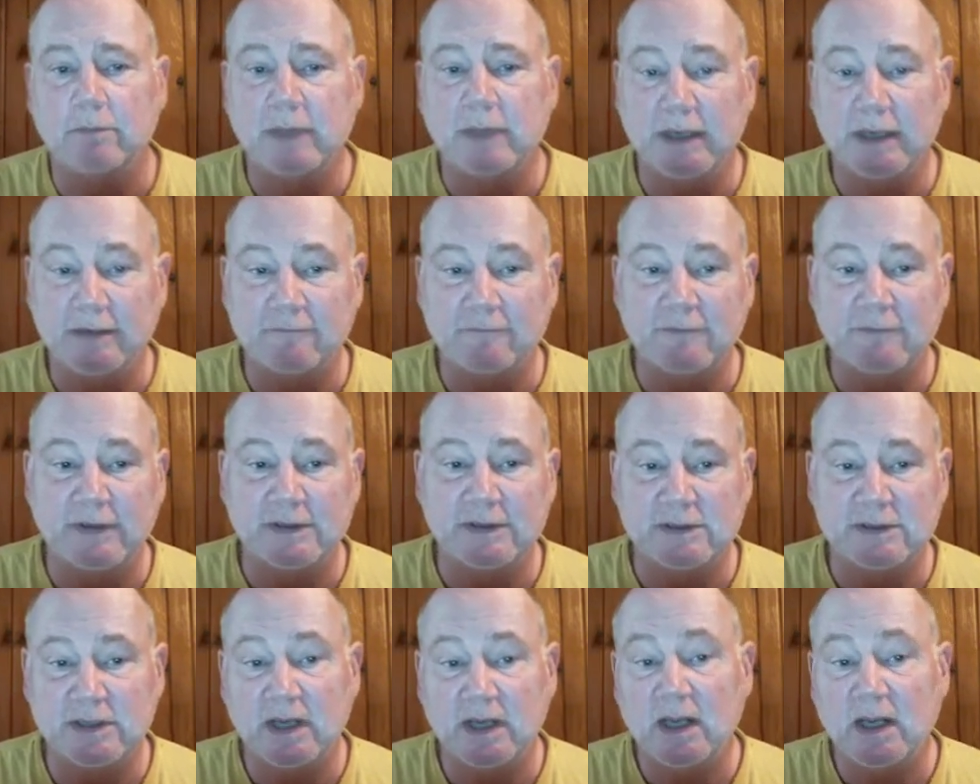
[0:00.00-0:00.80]
But if
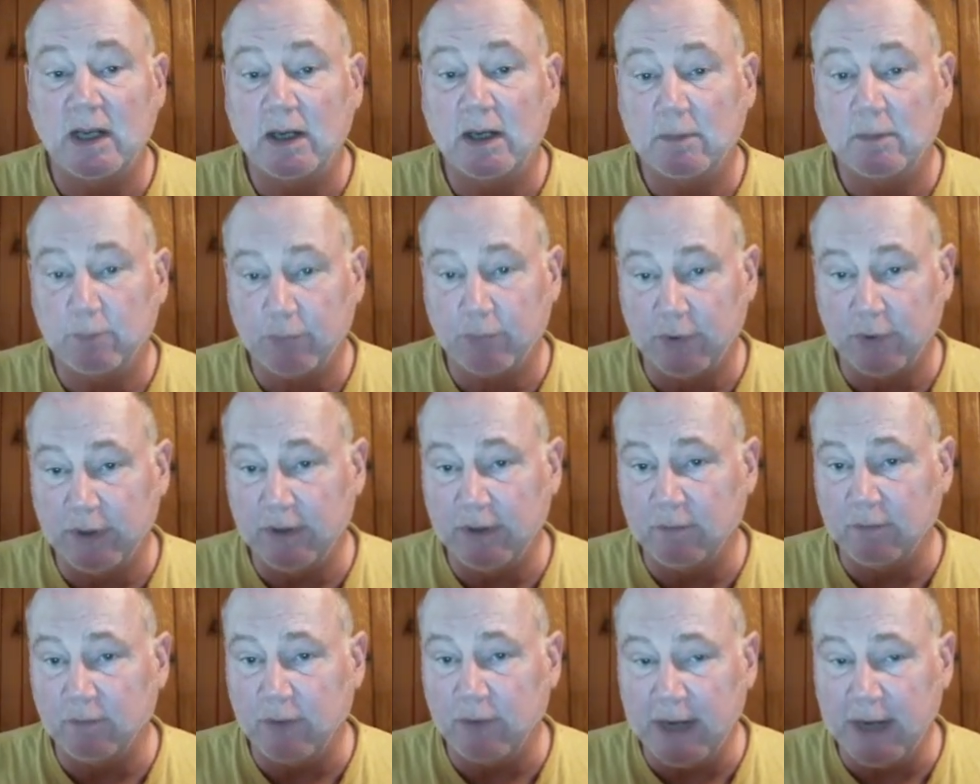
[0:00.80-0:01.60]
it's
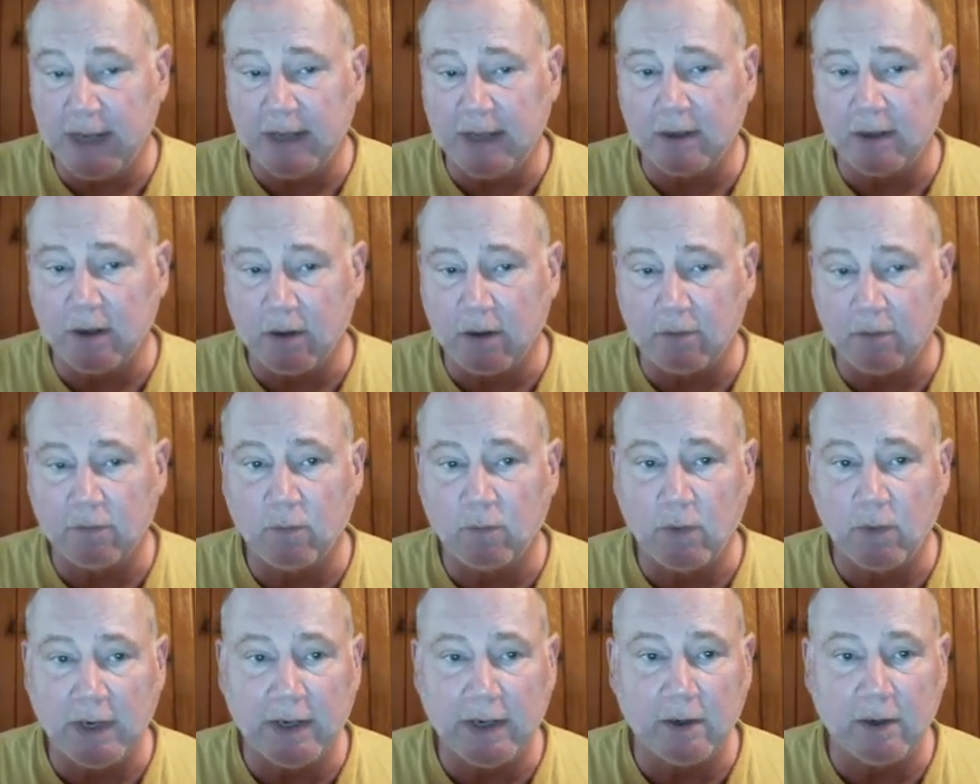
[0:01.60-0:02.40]
pretty red all the
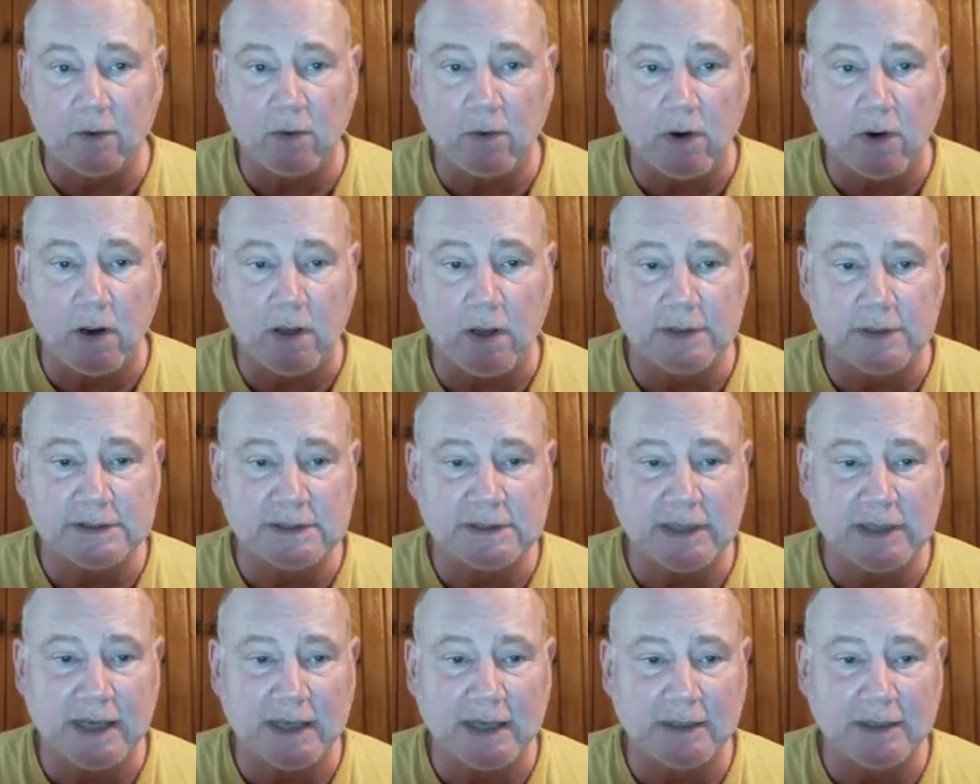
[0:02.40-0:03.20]
way across,
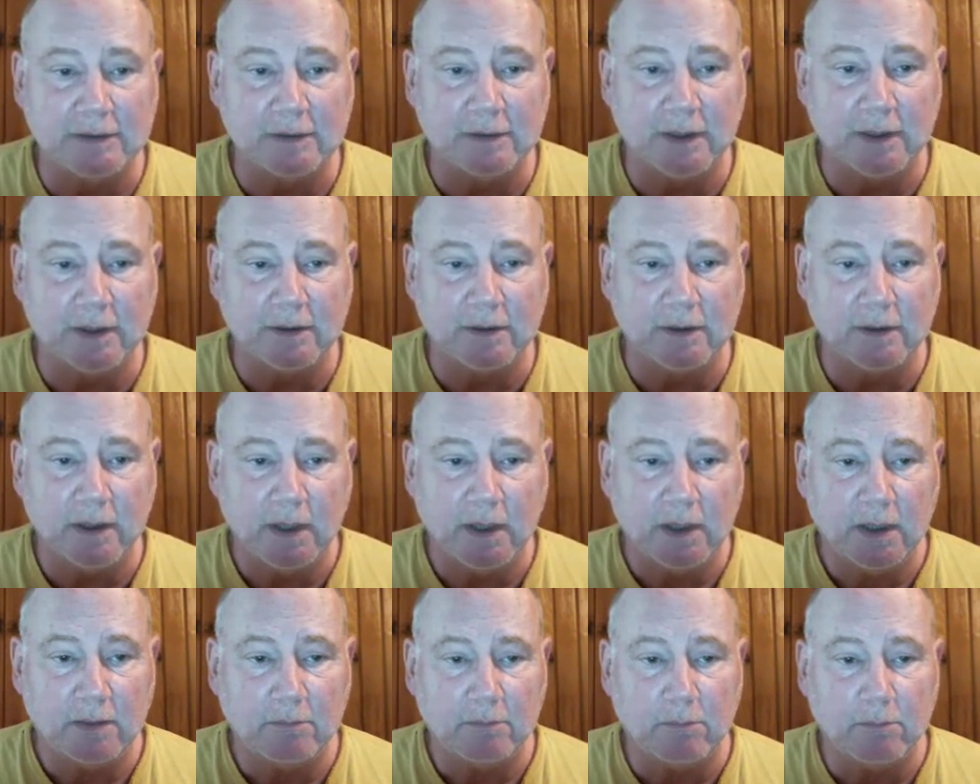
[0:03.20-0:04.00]
like, look,
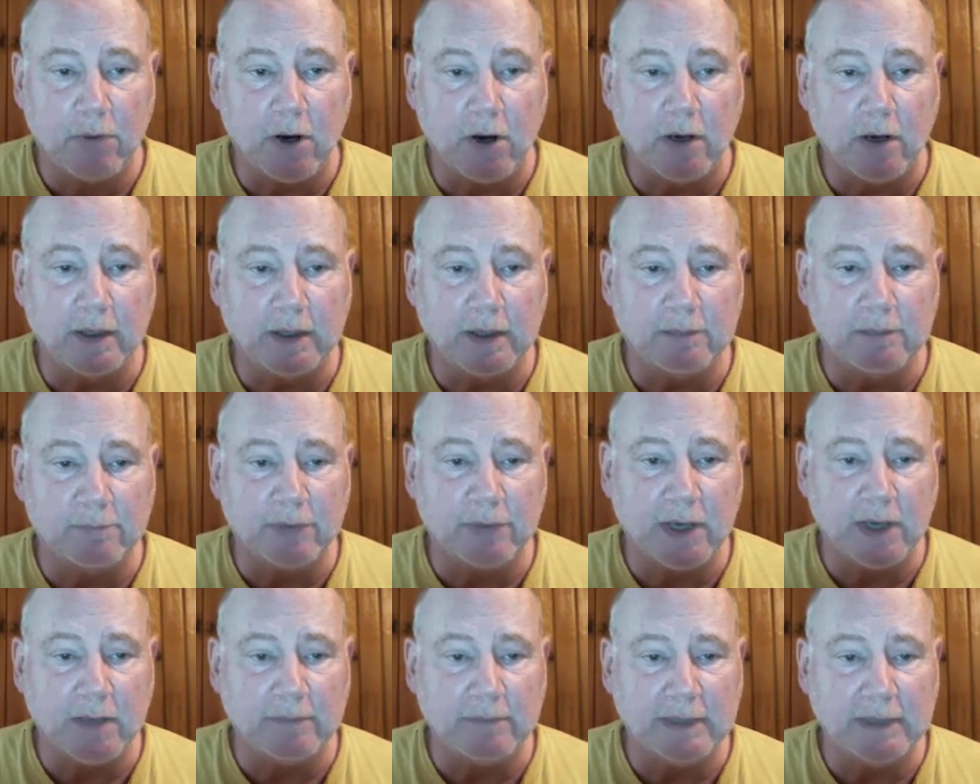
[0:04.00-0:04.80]
Bargain
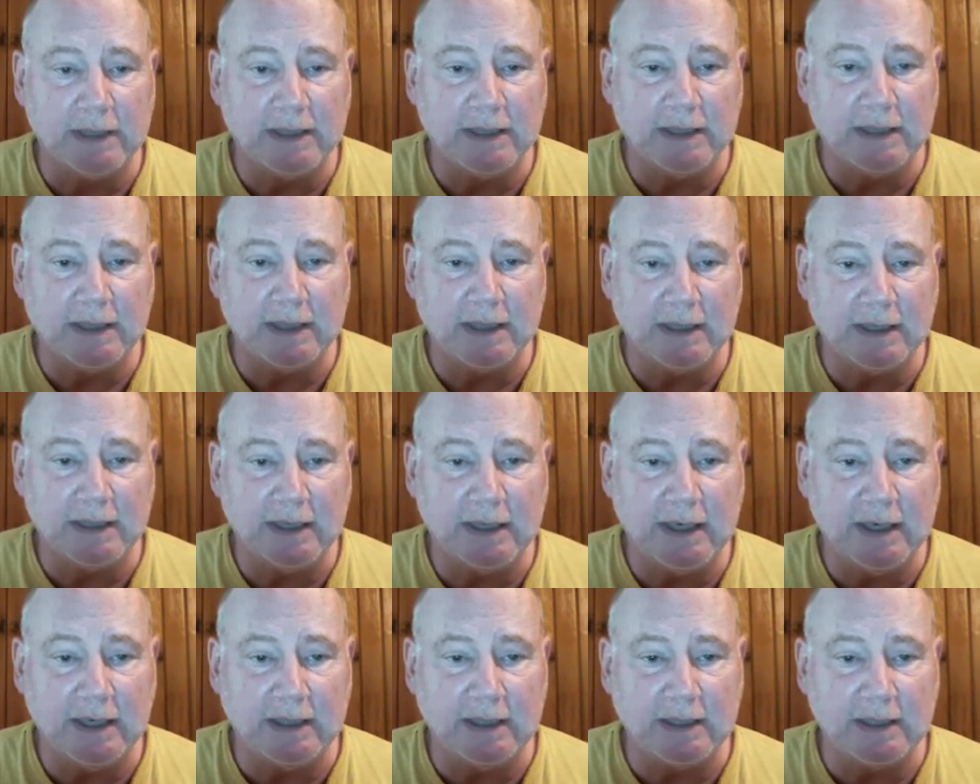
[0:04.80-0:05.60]
Plumbing and
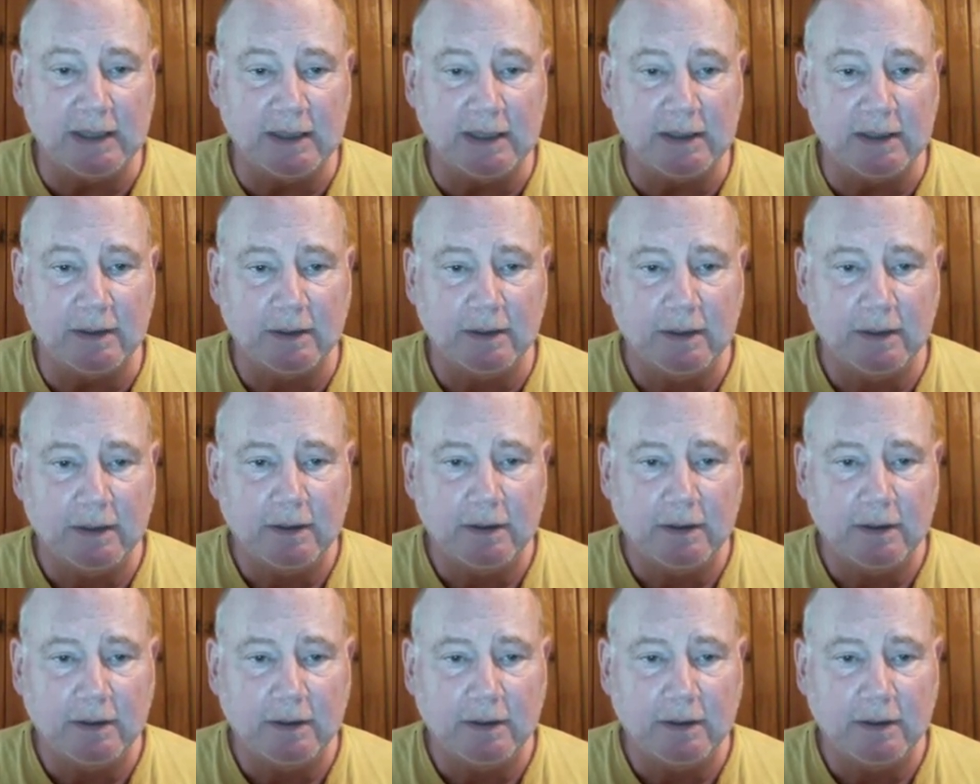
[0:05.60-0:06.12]
Heating,